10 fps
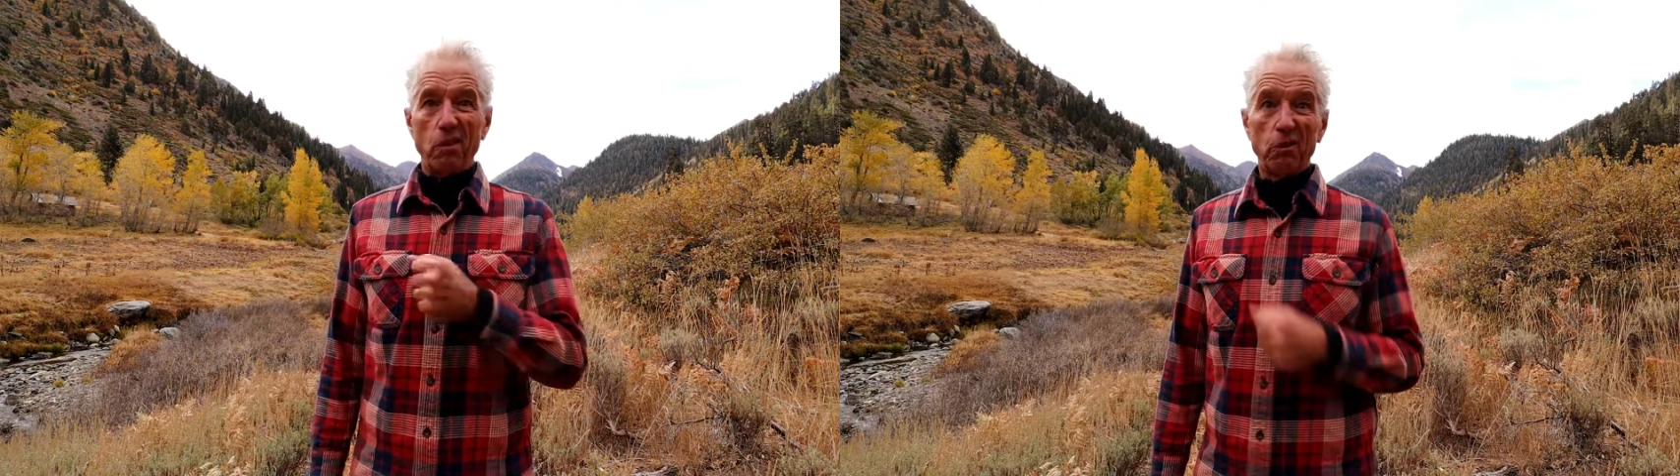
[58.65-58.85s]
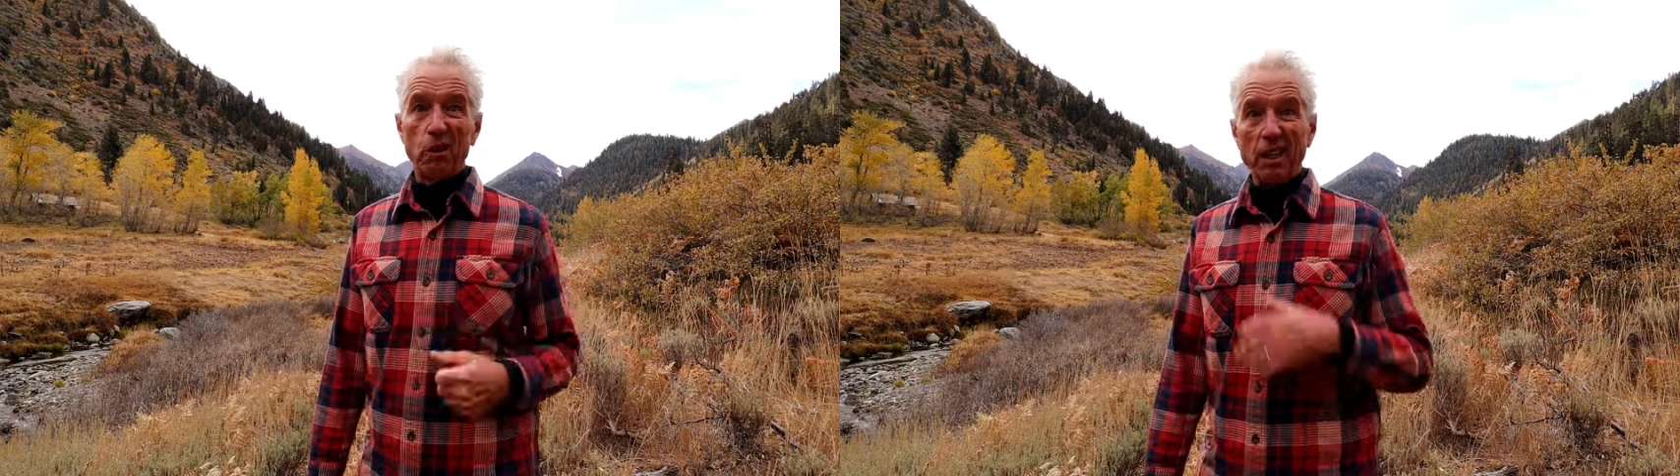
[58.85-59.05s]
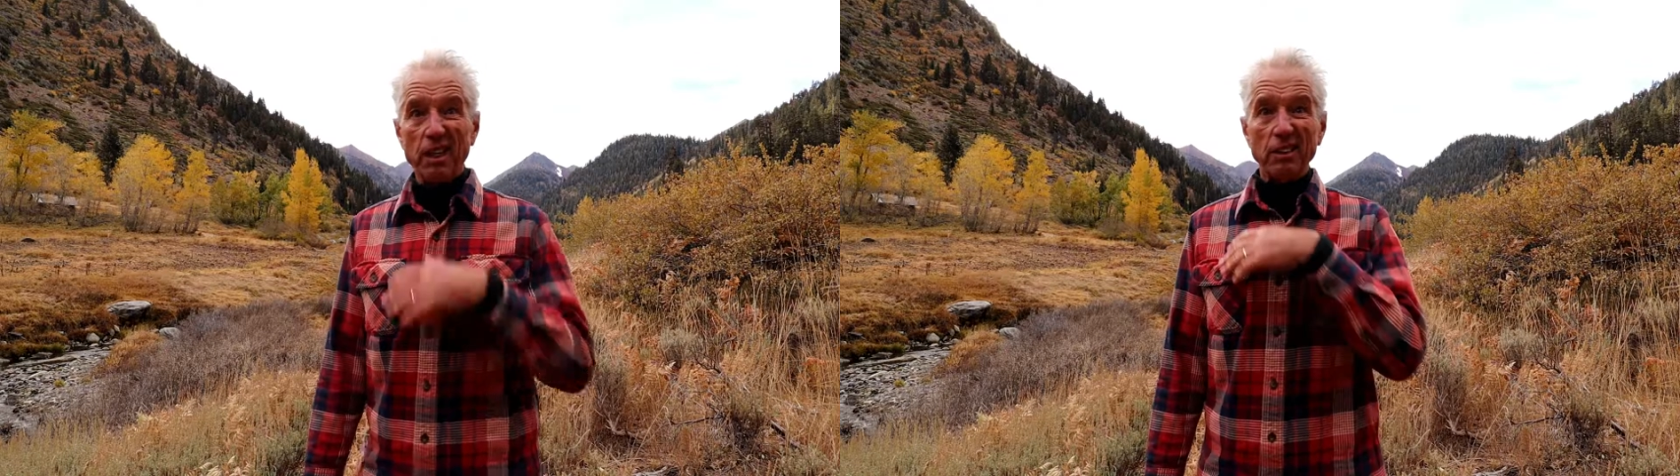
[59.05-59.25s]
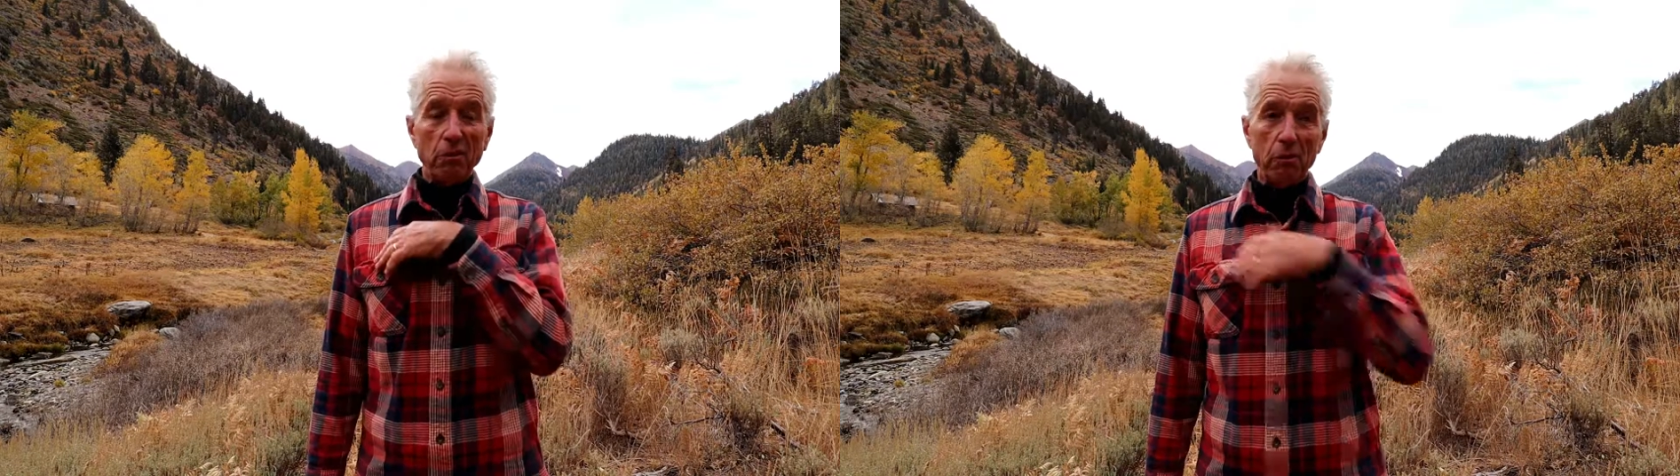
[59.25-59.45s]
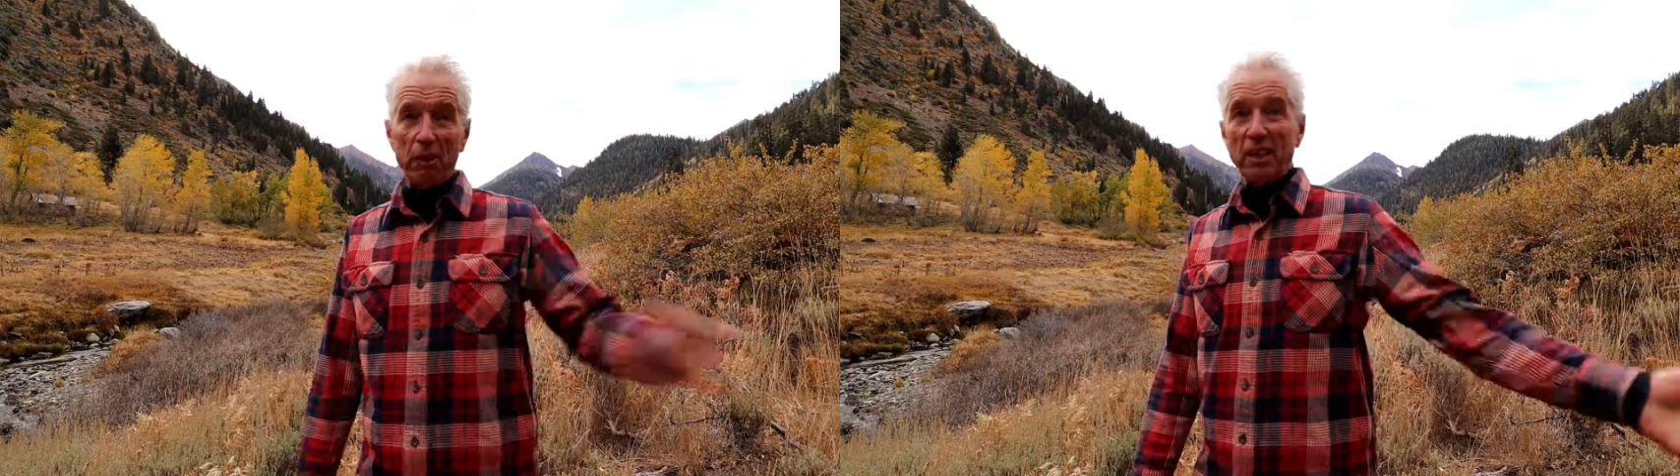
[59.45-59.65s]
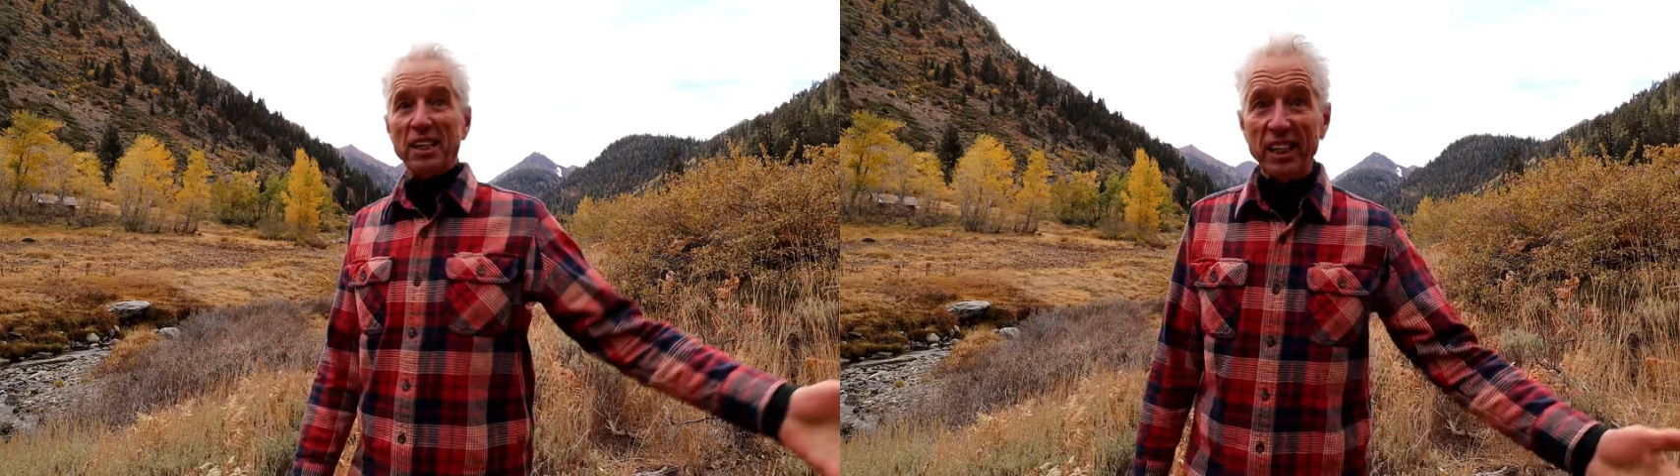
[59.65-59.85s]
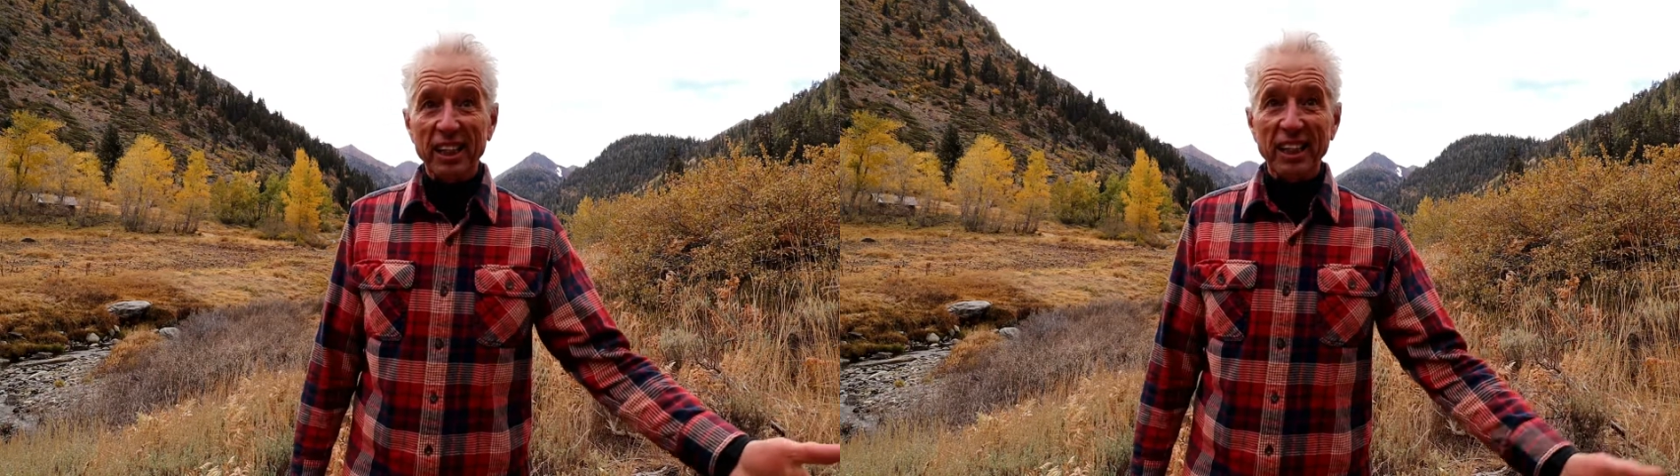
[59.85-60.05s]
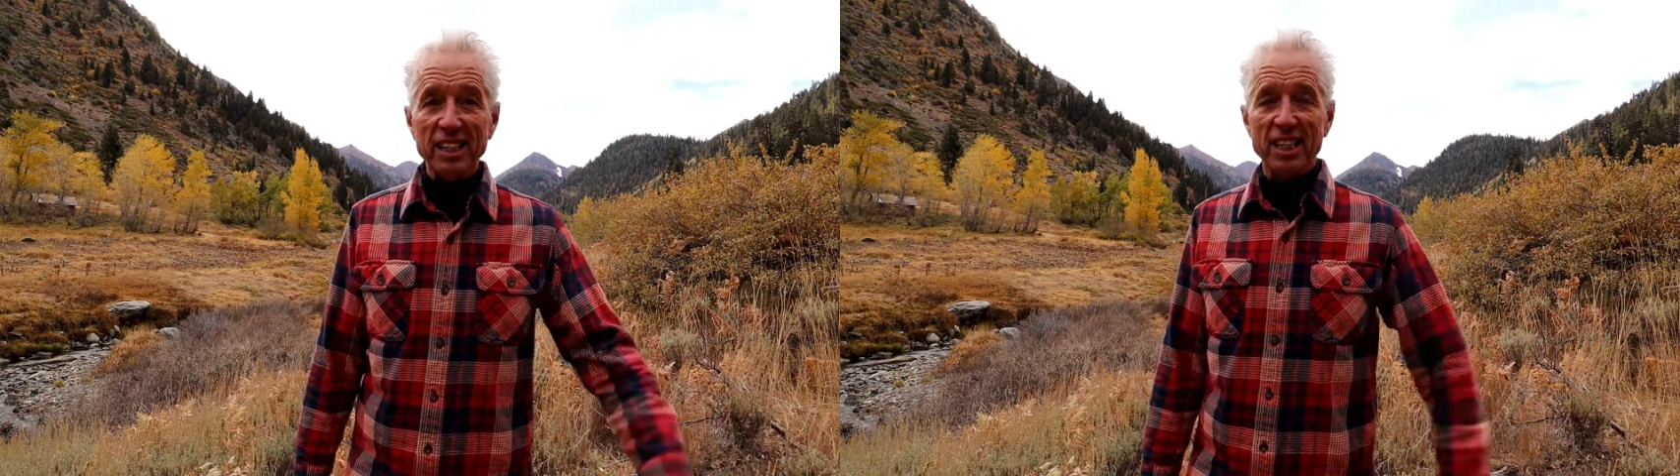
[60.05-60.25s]
running
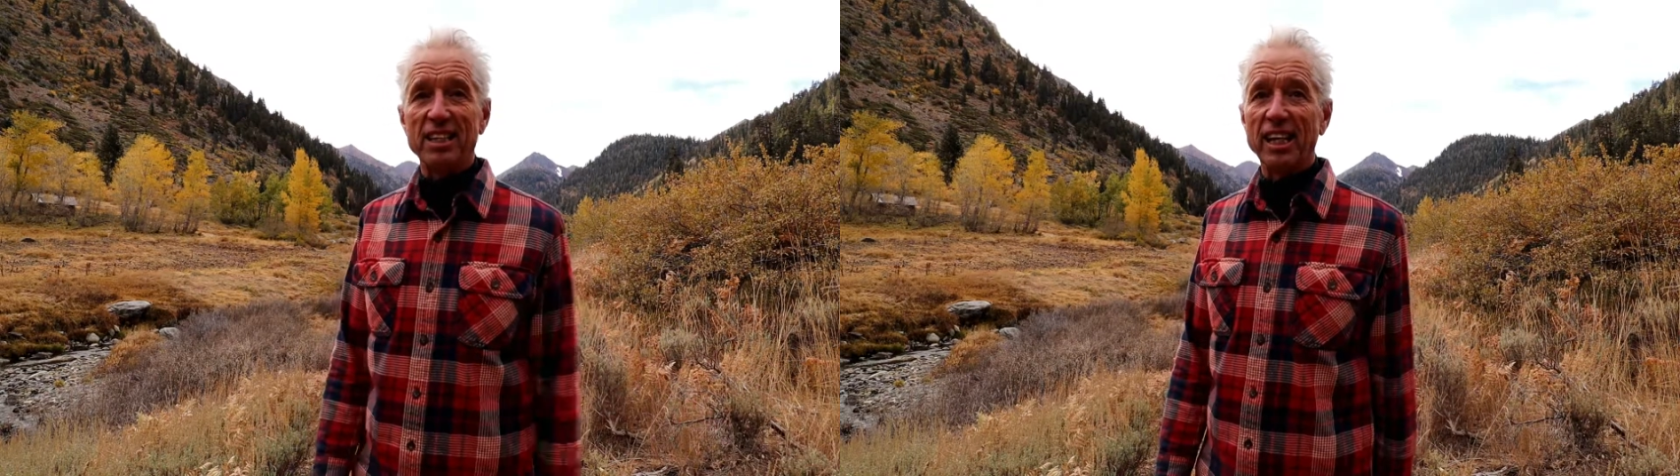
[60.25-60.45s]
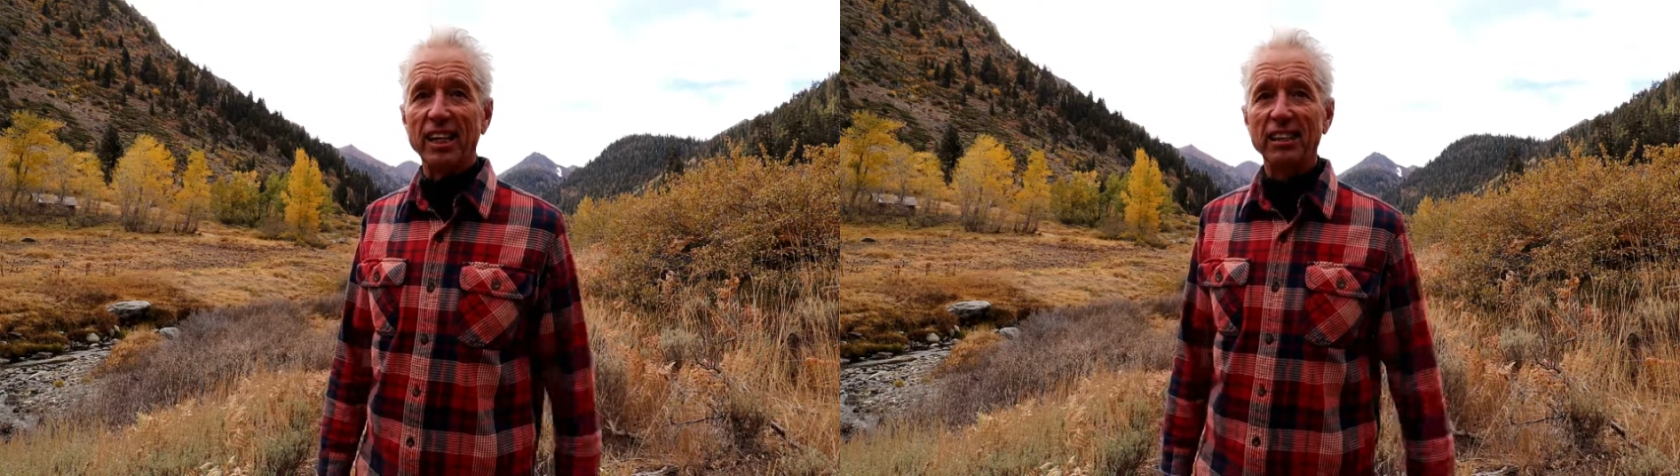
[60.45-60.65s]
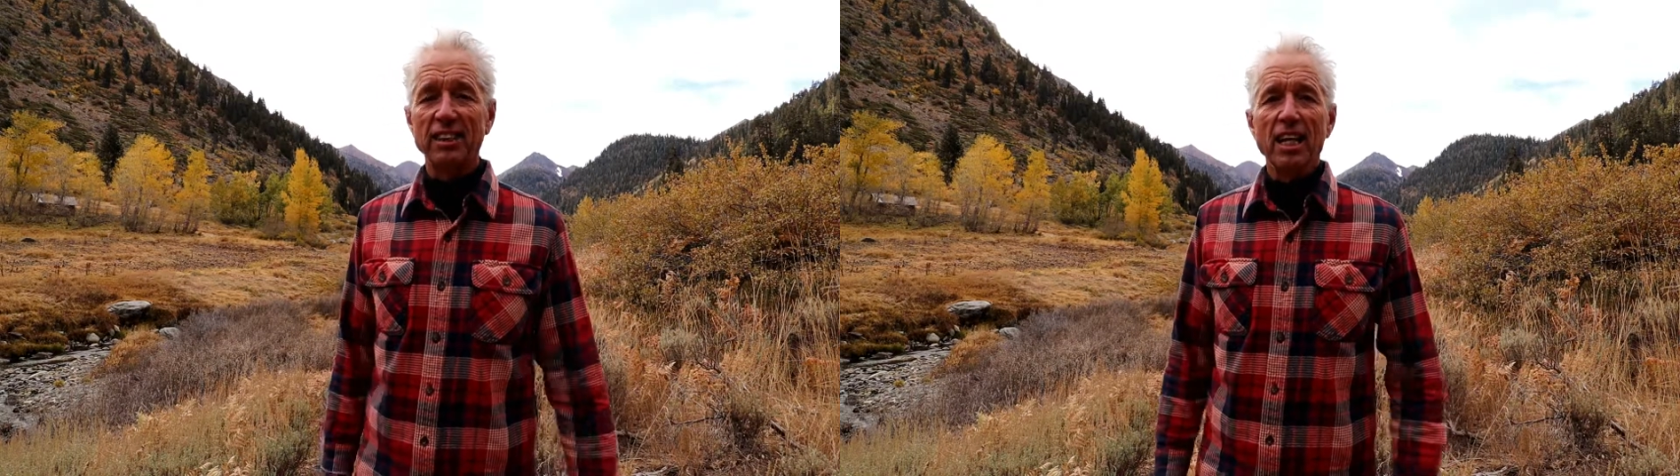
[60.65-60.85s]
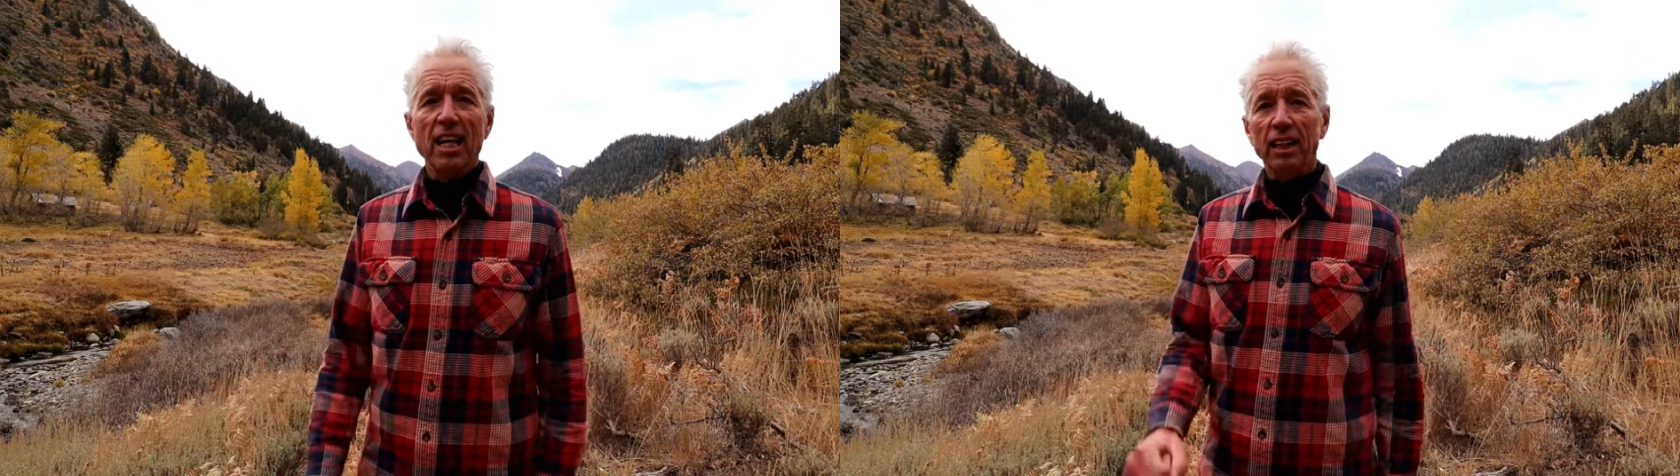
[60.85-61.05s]
willy-nilly into things.